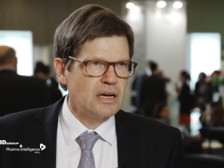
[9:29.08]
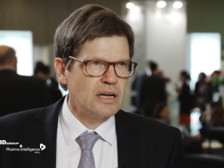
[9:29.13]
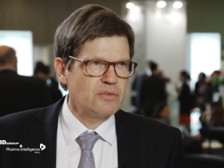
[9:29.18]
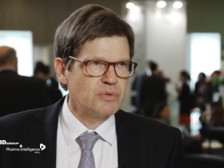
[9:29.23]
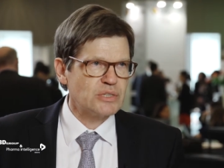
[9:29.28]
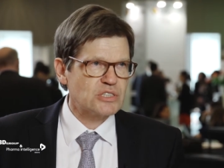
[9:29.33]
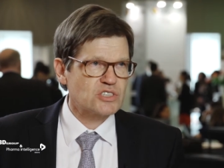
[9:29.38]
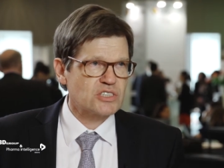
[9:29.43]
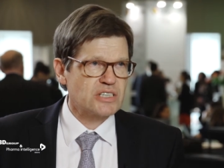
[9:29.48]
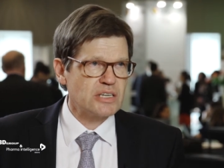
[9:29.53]

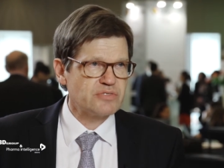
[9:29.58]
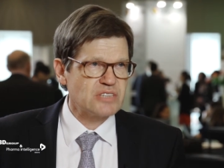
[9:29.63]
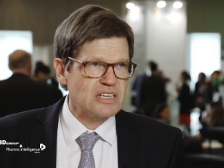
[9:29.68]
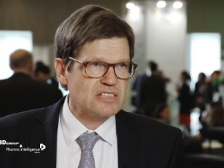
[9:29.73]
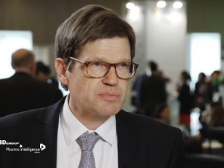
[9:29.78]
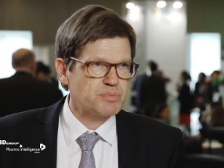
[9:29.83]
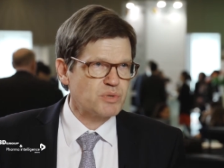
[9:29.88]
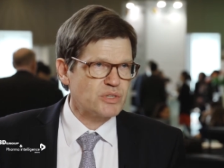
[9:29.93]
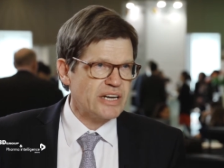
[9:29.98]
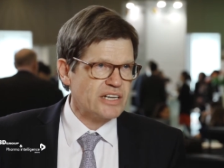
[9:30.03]
which gives
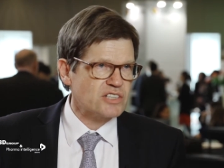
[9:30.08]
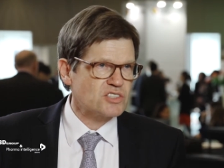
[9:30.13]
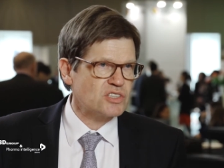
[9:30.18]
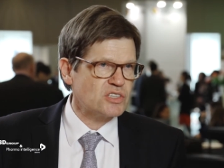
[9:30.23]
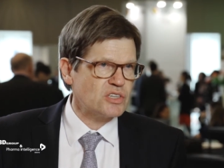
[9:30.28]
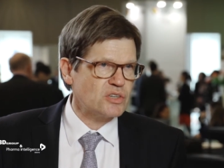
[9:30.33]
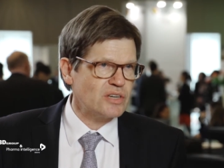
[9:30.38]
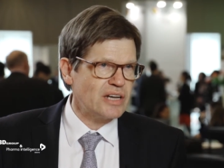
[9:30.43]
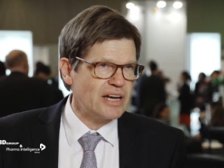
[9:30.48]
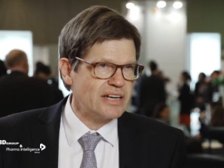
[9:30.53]
us protection
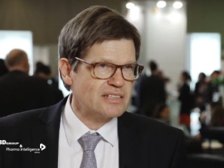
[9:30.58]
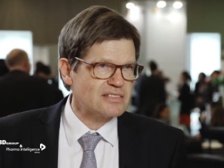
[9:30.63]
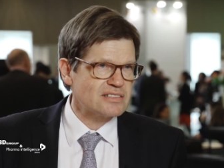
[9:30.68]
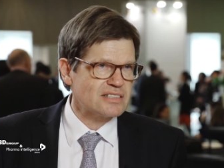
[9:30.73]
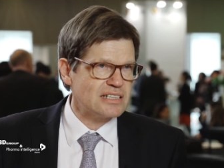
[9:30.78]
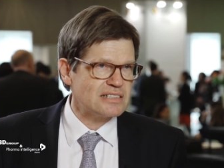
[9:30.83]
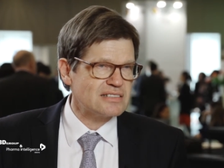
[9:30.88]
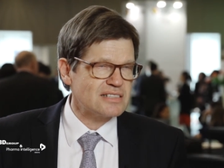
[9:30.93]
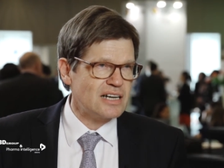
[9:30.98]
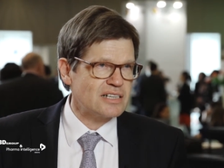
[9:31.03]
in the United
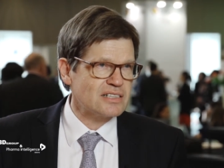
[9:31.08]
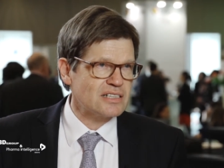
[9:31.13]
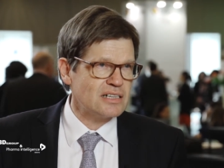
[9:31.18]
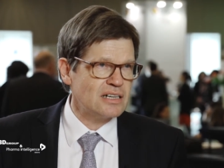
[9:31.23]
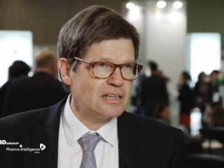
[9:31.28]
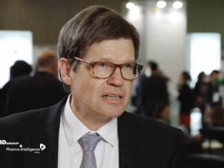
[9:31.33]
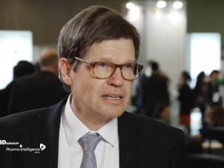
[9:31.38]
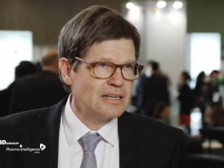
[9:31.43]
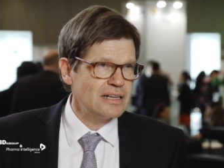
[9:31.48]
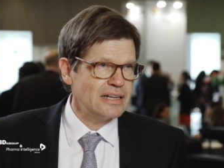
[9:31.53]
States
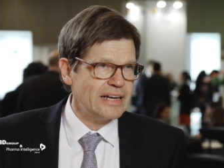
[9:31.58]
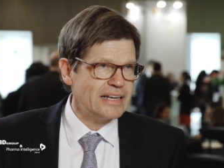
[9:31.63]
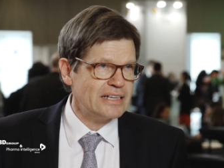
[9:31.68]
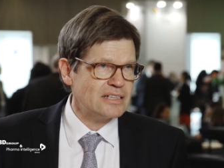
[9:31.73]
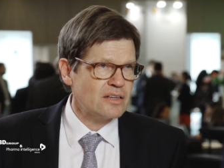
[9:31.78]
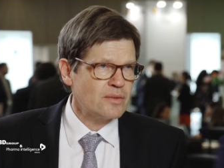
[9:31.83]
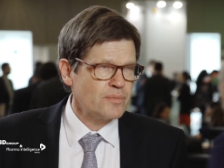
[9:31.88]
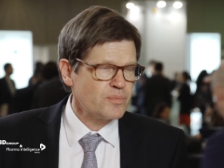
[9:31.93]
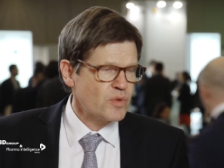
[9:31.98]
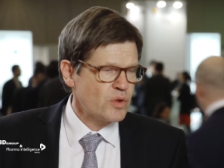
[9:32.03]
until late
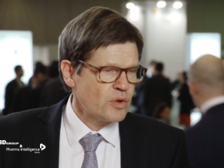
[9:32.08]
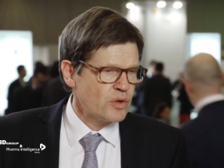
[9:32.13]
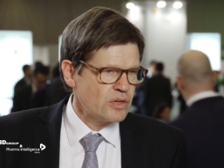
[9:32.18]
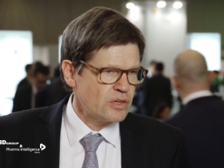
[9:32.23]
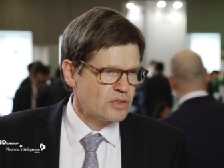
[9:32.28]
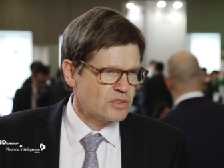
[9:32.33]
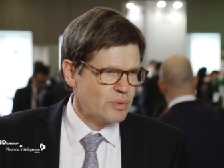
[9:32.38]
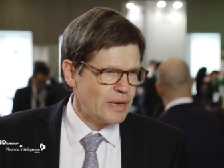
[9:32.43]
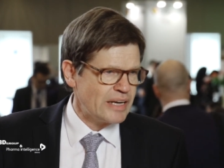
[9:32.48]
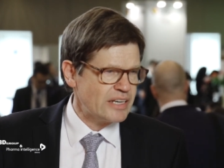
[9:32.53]

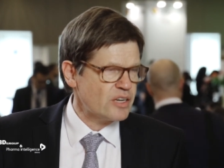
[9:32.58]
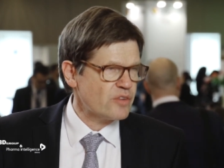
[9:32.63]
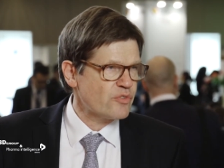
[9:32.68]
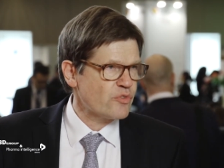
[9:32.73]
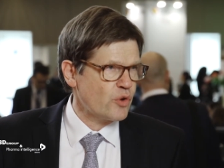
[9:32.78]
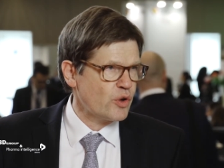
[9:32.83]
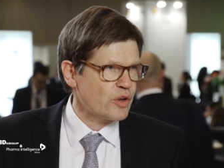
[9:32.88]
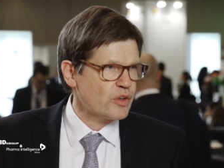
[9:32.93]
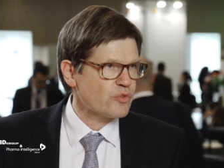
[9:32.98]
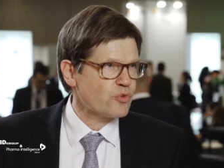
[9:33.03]

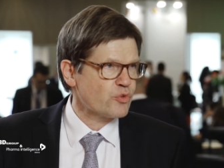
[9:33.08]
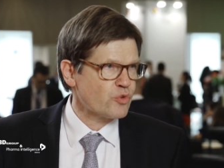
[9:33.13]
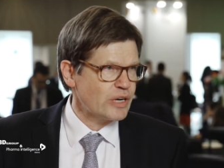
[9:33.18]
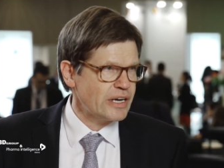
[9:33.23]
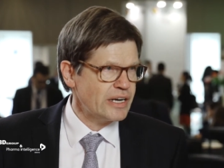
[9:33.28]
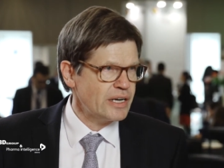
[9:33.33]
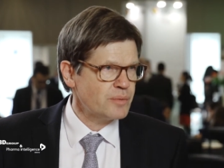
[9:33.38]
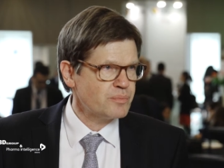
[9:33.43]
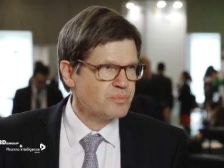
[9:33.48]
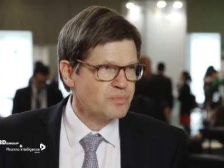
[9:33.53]

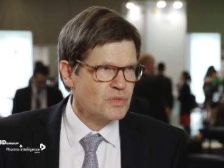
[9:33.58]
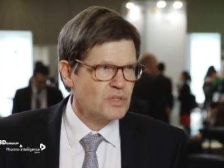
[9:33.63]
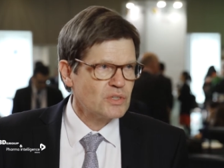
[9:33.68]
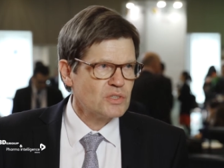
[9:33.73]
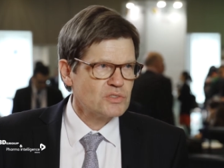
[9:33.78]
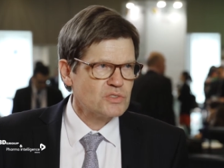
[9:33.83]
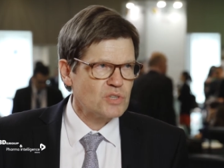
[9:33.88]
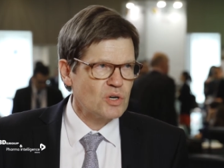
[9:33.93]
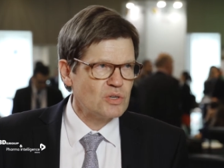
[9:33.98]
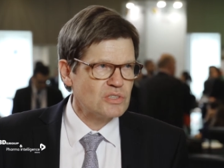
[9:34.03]
2033.
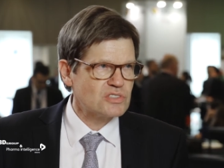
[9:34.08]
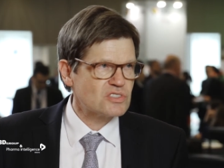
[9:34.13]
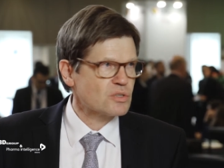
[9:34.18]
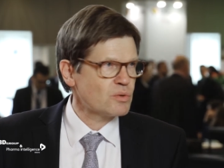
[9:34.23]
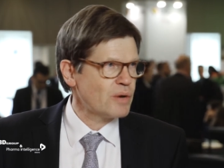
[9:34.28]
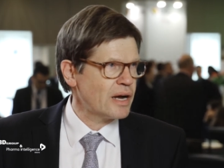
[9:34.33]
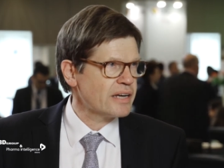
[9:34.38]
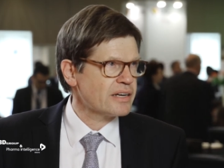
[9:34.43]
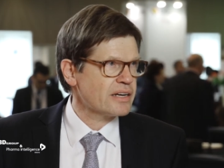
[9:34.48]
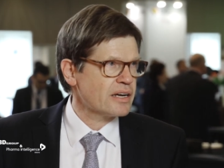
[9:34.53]
So it's
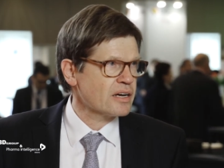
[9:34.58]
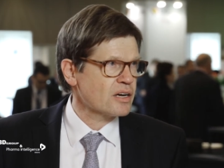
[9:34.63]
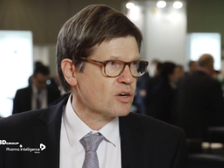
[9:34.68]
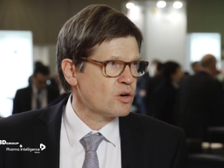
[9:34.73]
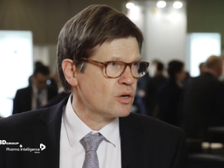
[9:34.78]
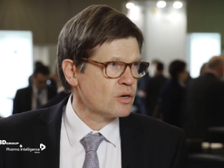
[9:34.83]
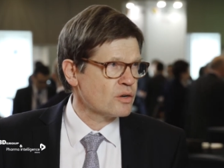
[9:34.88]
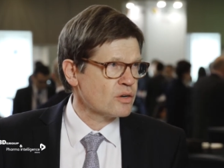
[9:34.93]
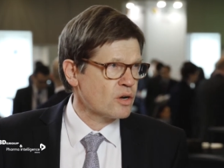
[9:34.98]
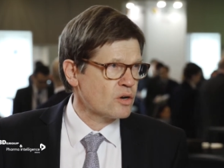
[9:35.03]
quite
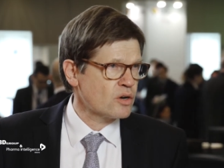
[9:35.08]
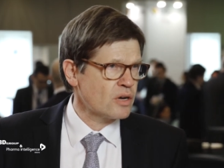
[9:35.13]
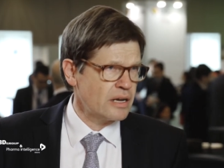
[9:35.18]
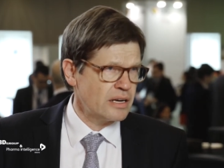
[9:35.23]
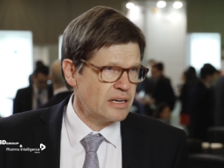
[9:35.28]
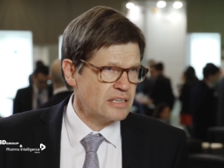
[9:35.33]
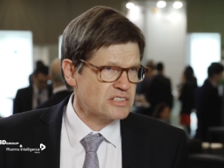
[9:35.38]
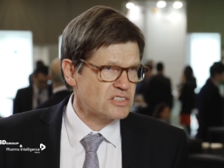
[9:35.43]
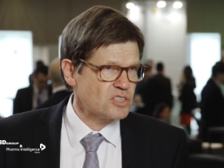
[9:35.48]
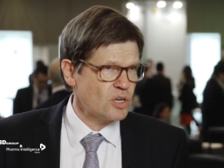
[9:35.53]

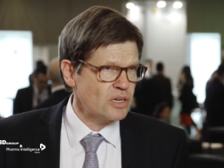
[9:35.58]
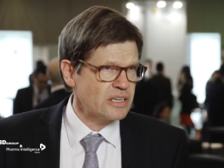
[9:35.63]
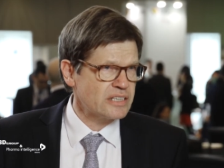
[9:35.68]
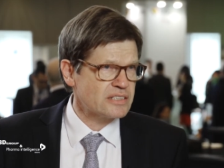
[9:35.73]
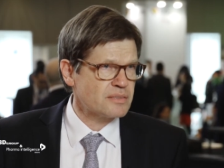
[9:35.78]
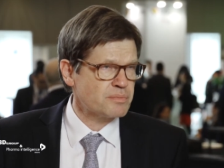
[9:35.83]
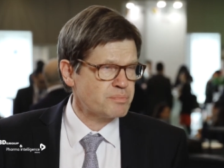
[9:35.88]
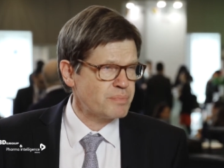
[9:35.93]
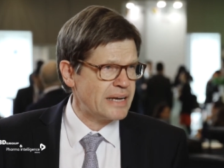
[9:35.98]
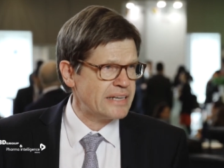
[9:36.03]
a solid
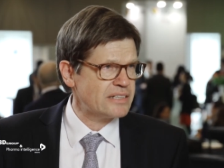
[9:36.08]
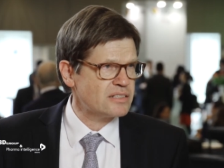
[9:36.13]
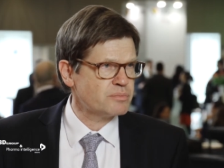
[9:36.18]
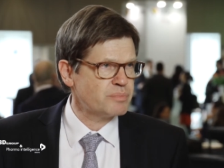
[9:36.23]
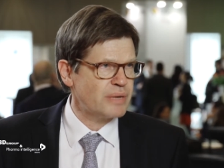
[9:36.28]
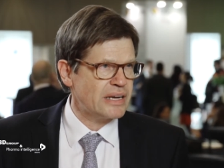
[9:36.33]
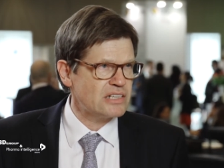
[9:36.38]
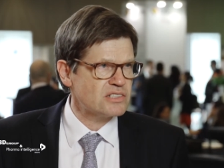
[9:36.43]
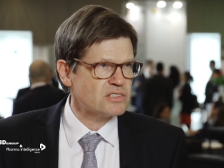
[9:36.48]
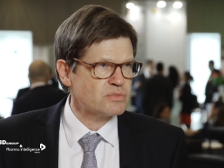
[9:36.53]
patent
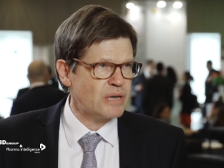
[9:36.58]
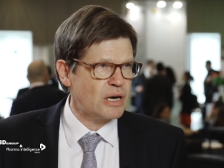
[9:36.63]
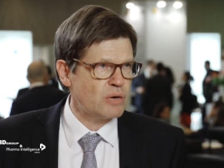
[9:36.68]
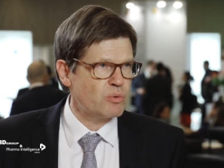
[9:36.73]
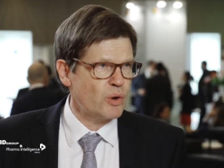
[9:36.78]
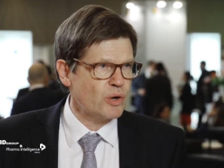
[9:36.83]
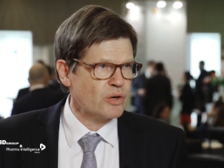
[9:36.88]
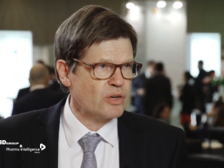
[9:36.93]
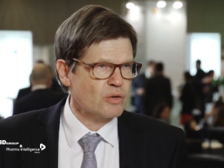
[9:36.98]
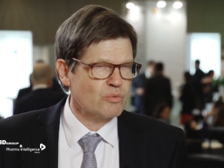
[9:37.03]
base we are
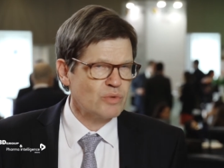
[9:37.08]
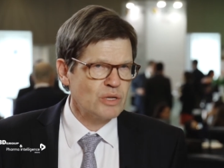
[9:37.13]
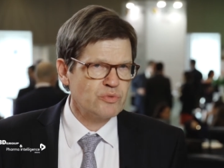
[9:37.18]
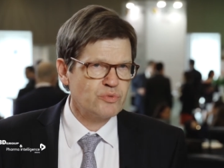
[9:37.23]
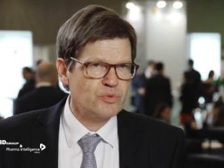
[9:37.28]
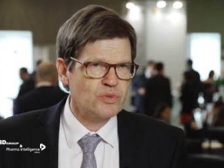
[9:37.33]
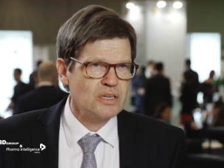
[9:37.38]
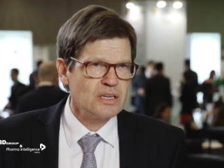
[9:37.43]
working with.